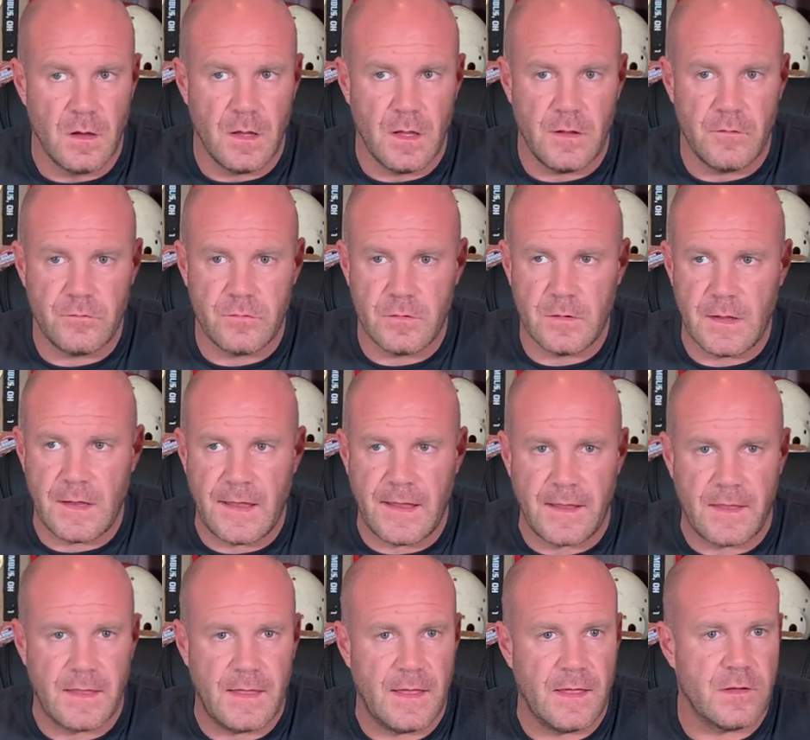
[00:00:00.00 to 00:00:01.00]
If I
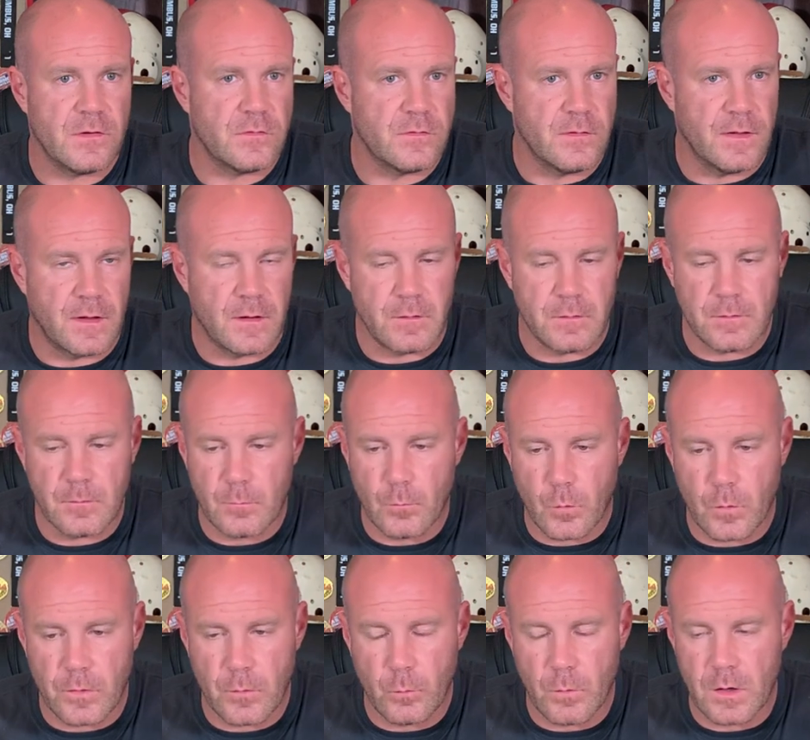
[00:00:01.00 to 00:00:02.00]
guess they're
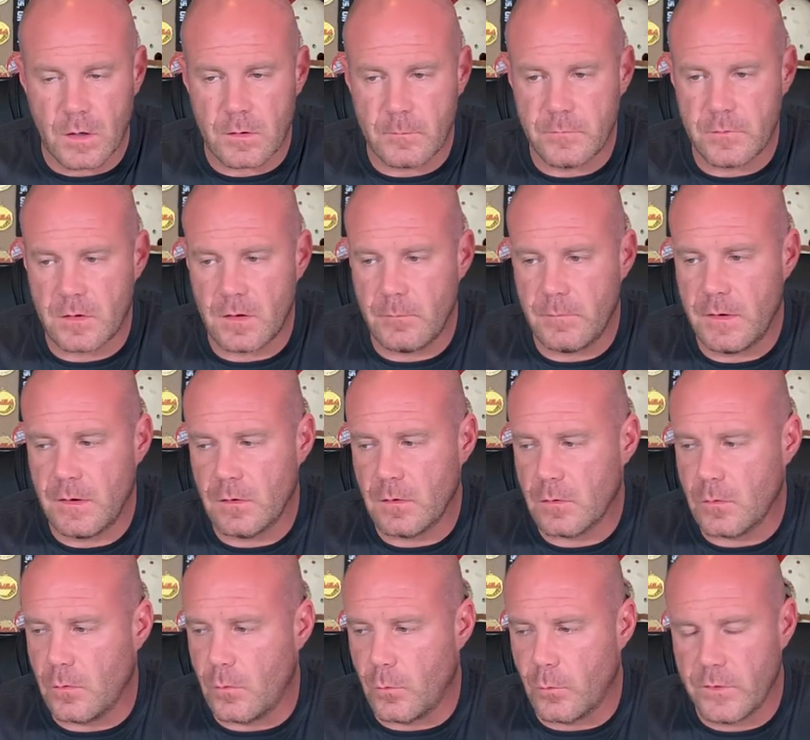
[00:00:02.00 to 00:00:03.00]
more than welcome to come
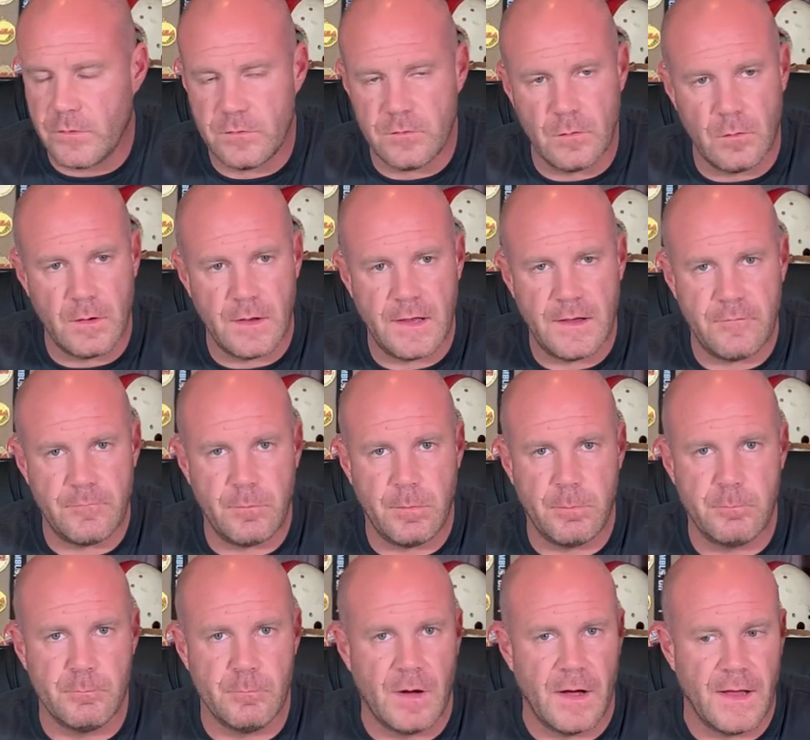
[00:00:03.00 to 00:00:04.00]
here. We still have
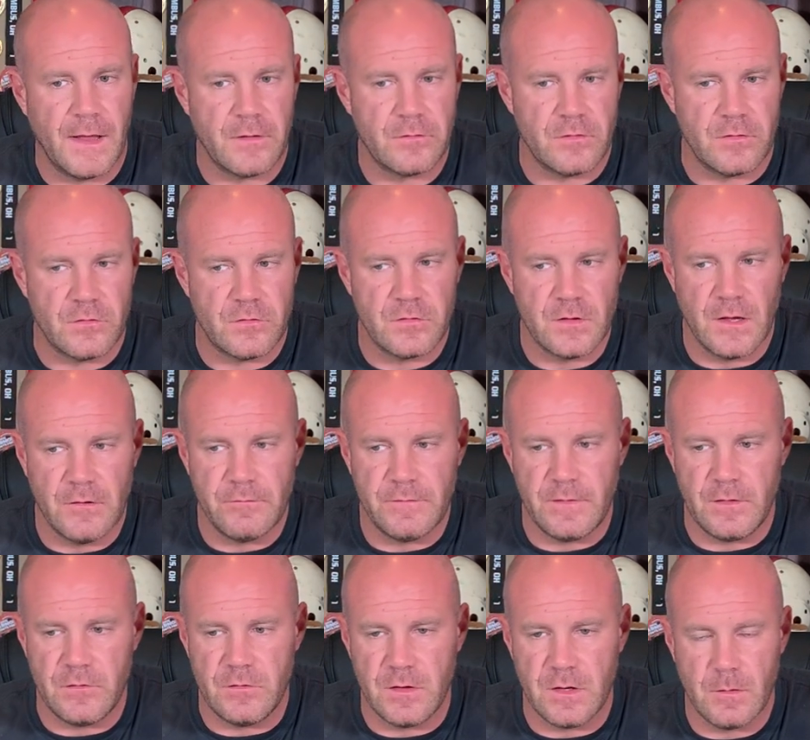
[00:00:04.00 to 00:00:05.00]
mics and stuff at
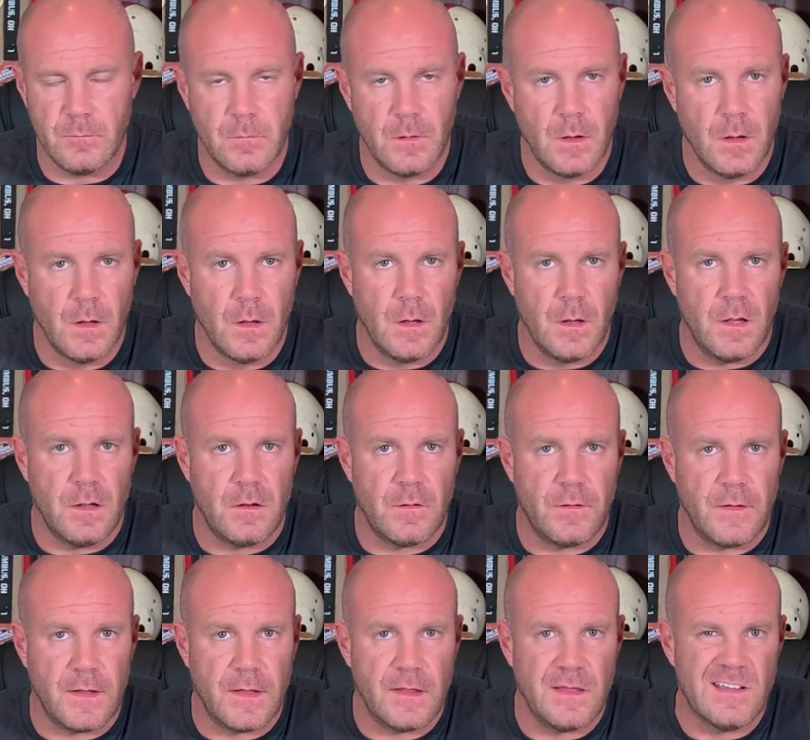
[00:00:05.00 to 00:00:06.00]
the gym. And the
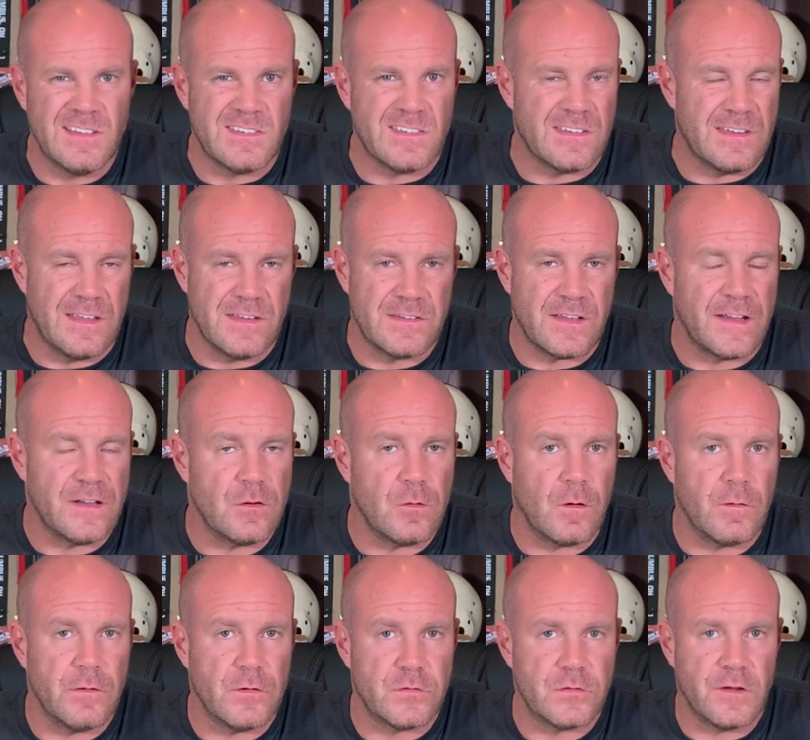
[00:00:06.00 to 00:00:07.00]
thing is, as I do
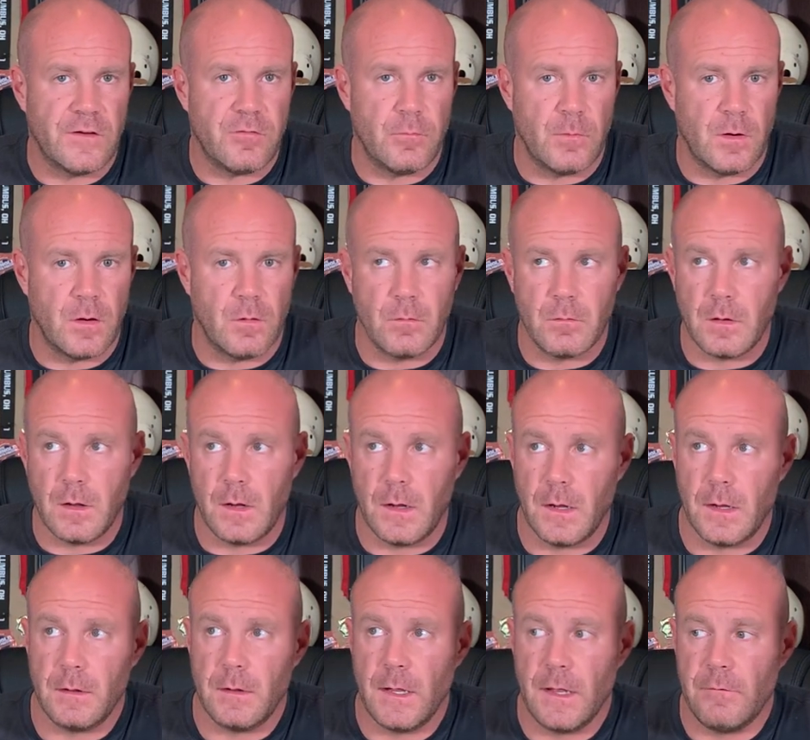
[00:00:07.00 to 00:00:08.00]
all this stuff on my own,
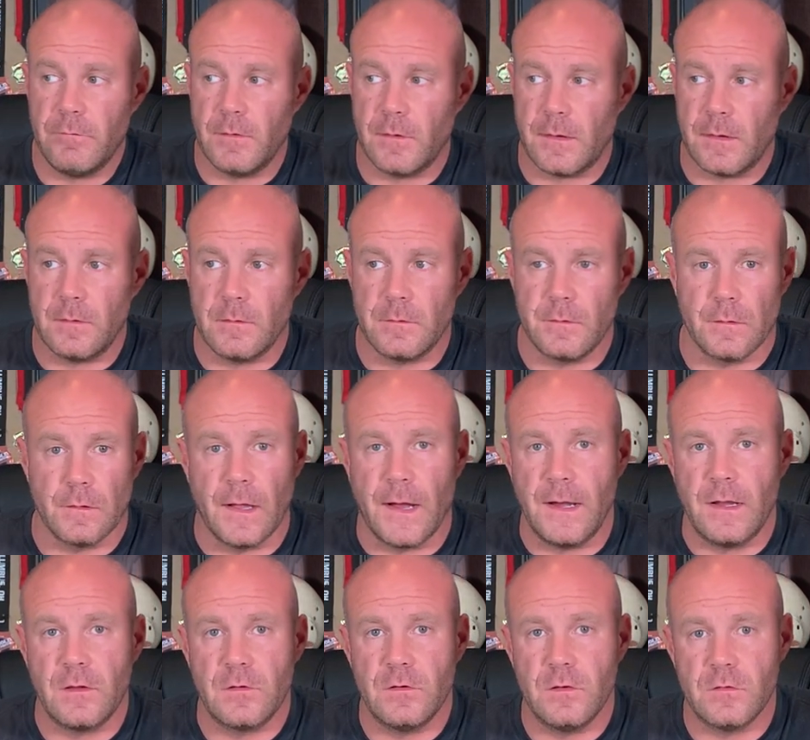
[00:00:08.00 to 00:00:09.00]
I have the
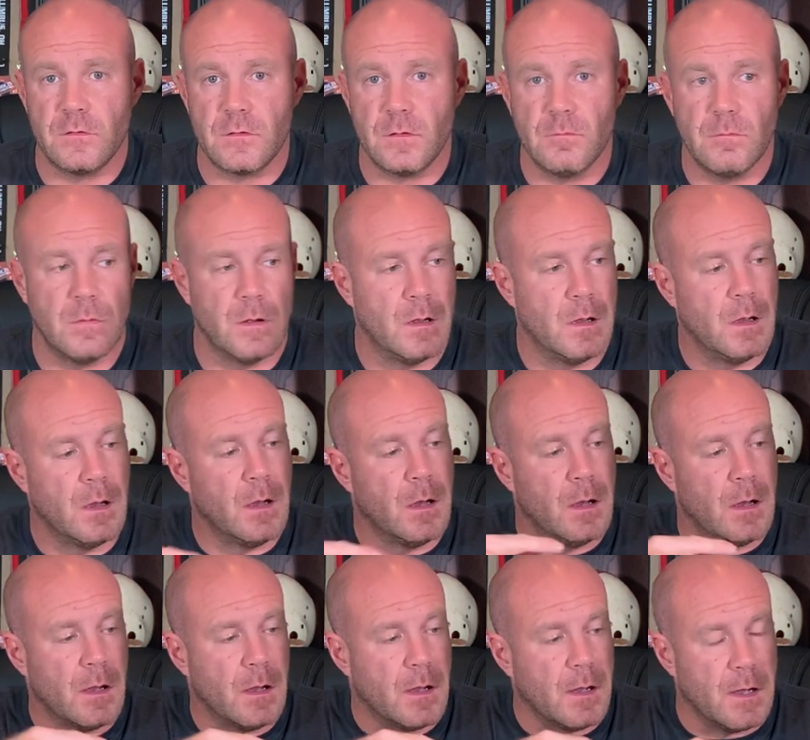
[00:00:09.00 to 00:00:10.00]
lighting system.
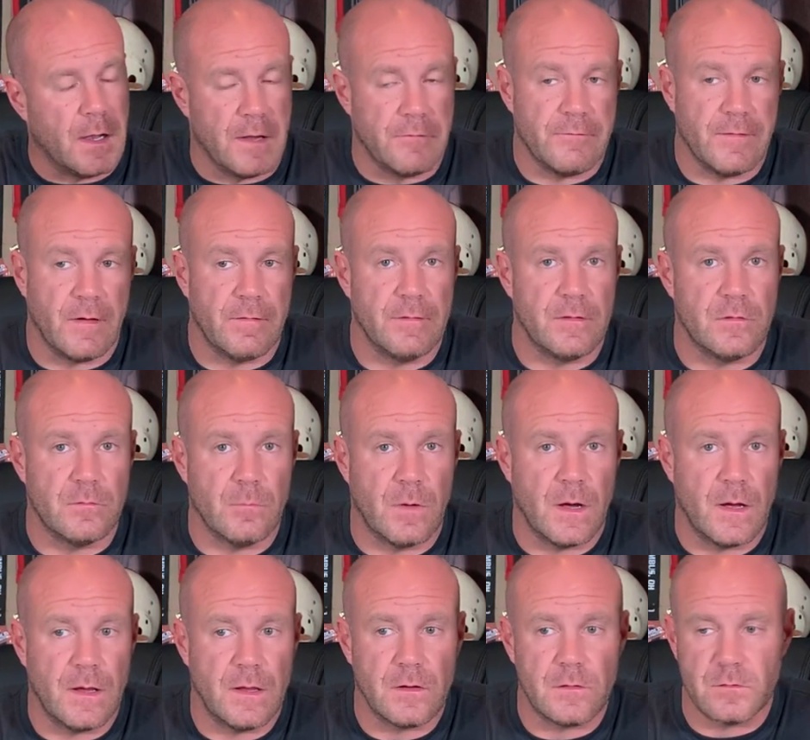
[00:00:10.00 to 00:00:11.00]
I found these
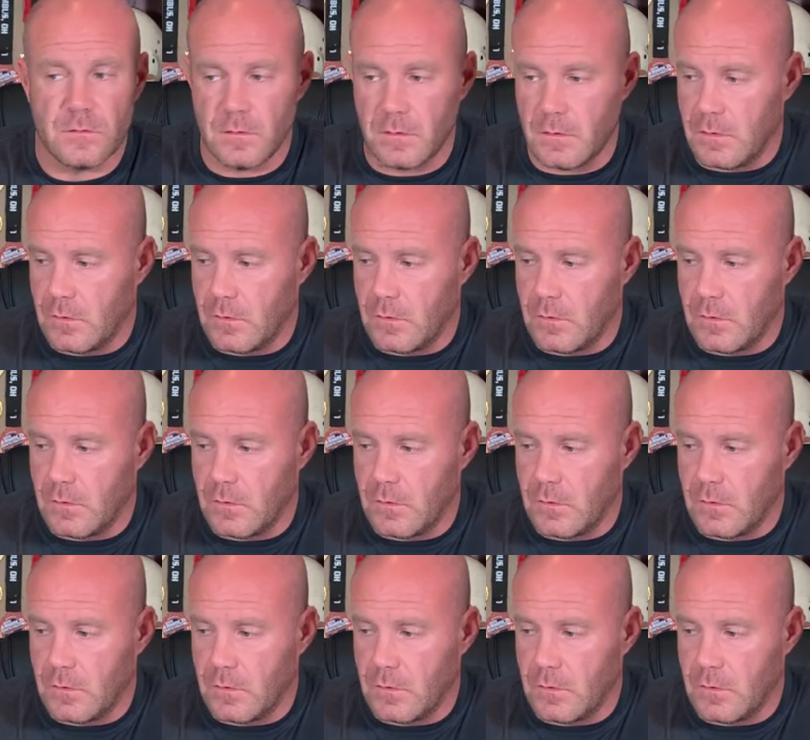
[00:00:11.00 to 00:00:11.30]
mics,